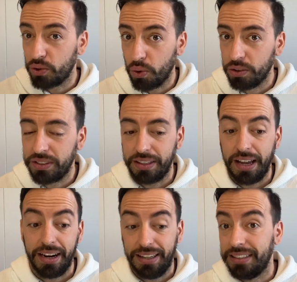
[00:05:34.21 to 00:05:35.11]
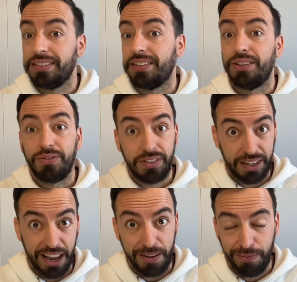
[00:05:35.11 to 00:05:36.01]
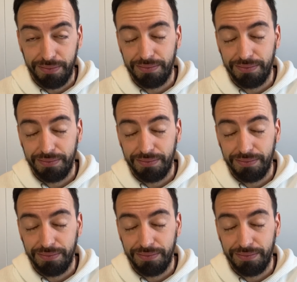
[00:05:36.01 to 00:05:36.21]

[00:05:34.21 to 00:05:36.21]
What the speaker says: rules that are inside of the game.